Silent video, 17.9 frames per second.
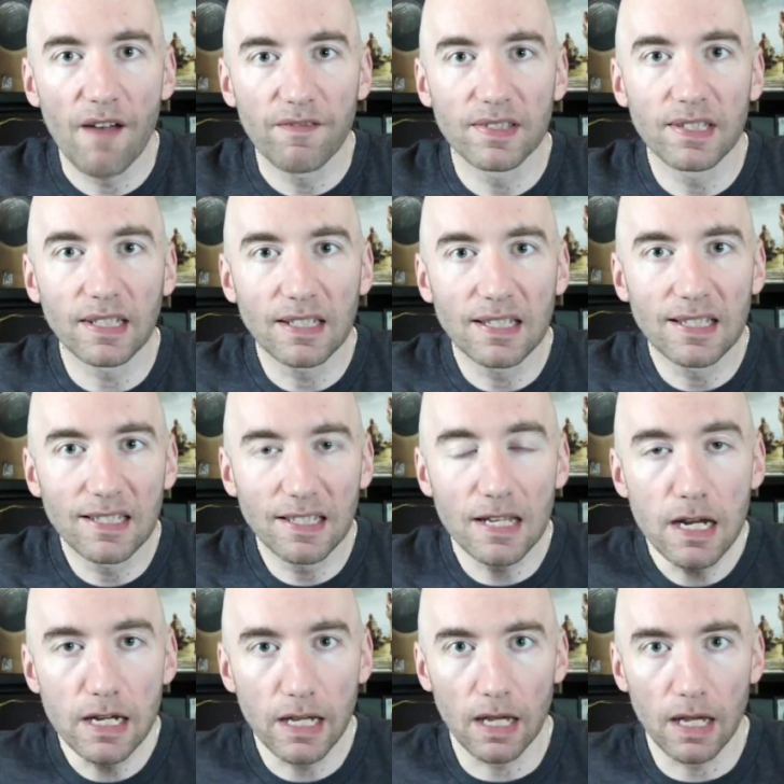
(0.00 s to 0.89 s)

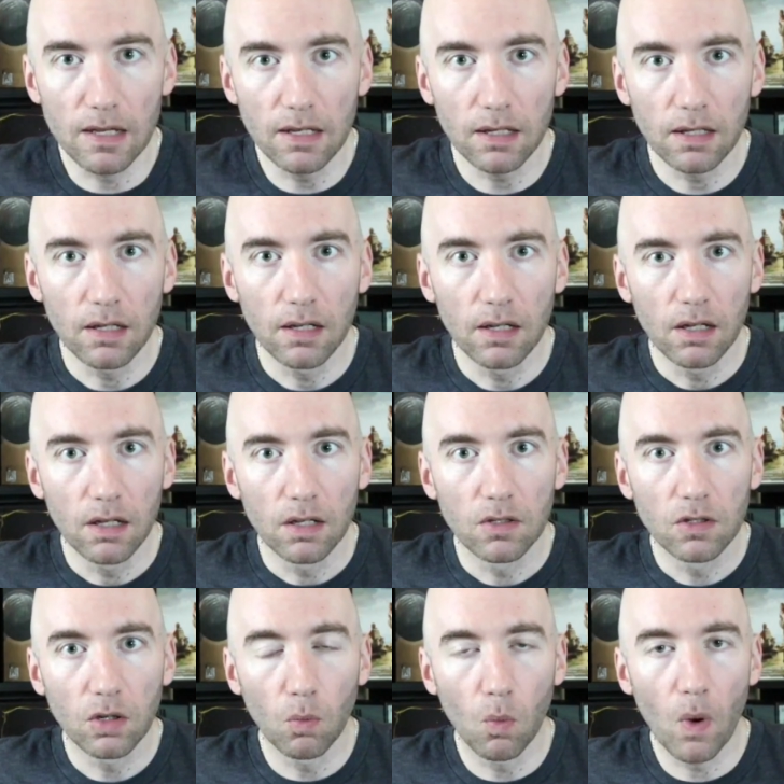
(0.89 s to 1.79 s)
succeeded
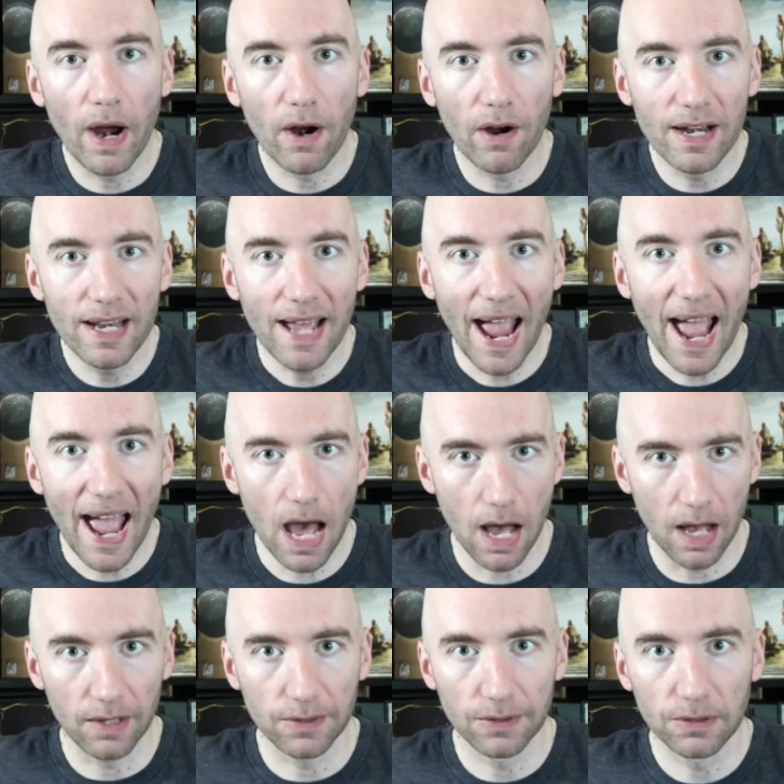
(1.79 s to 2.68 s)
to where it
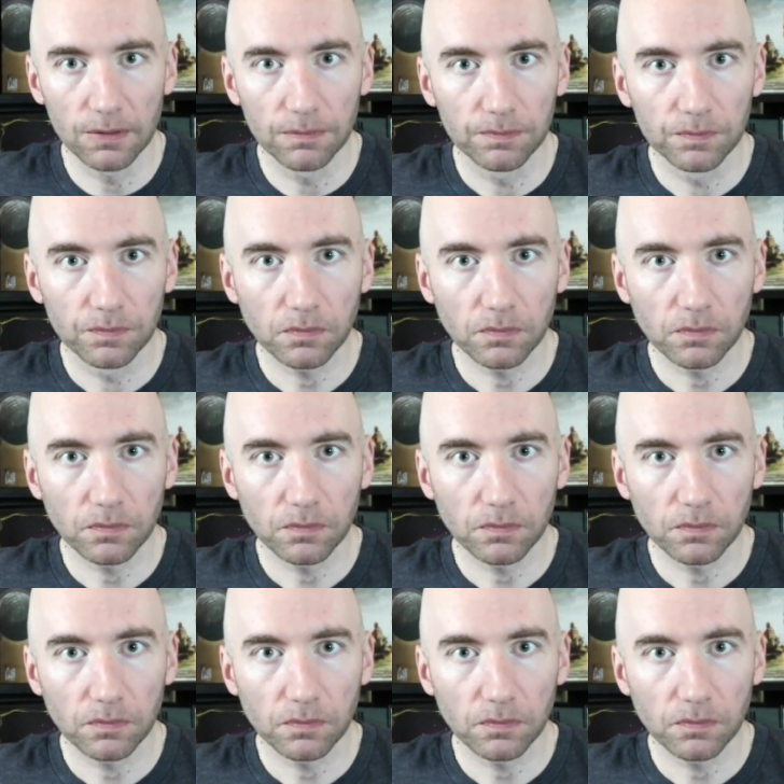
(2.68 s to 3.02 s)
has.